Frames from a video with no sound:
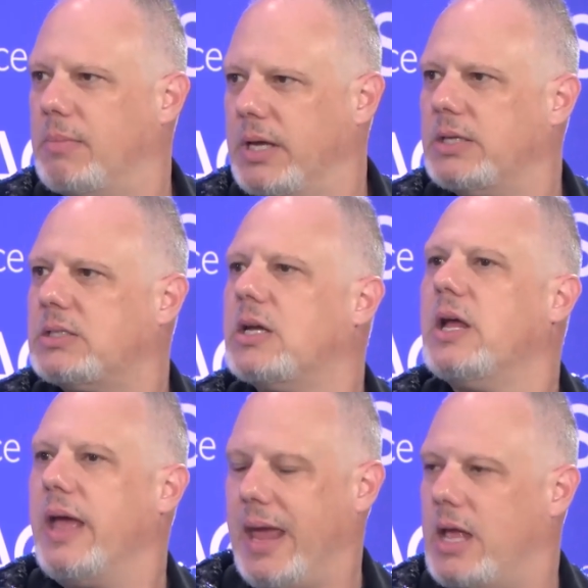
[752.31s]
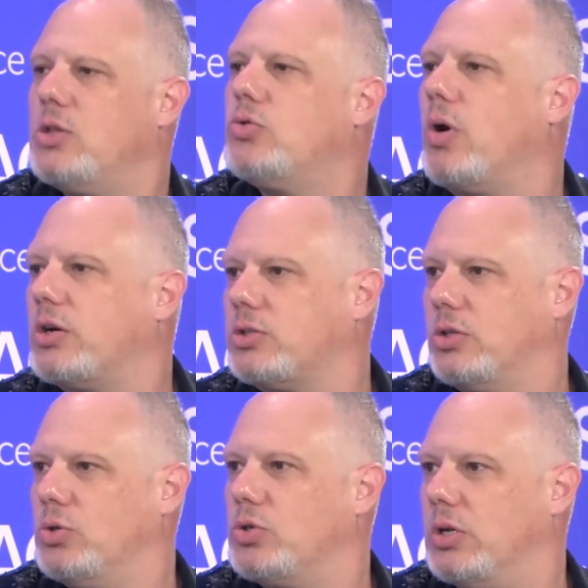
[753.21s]
list into our
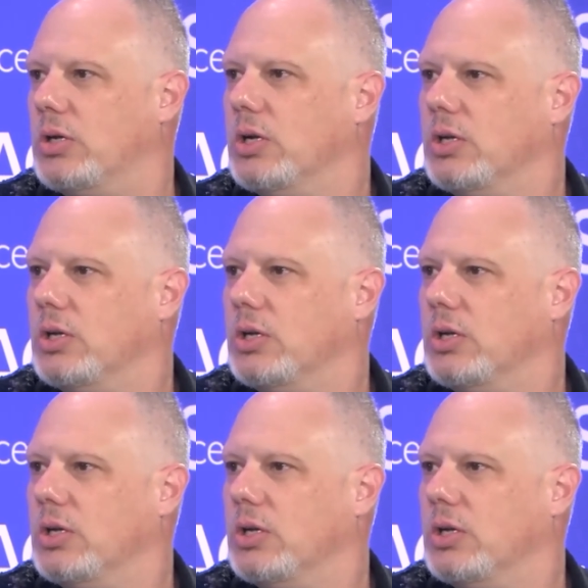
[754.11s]
solution.